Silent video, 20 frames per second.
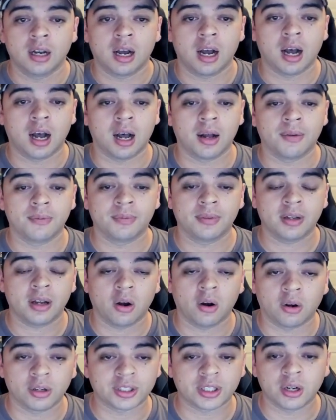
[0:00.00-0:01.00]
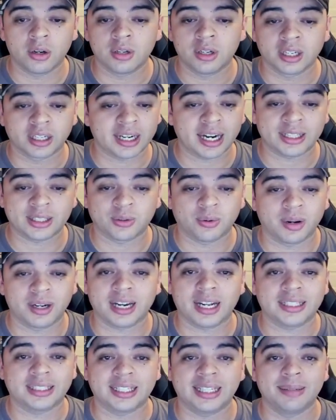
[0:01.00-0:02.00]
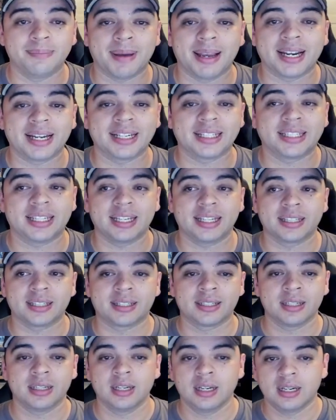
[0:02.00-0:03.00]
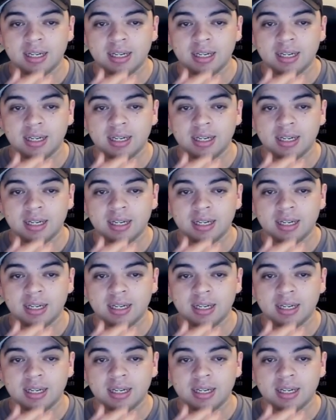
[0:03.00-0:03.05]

Also, looking at 2019 MegaTins,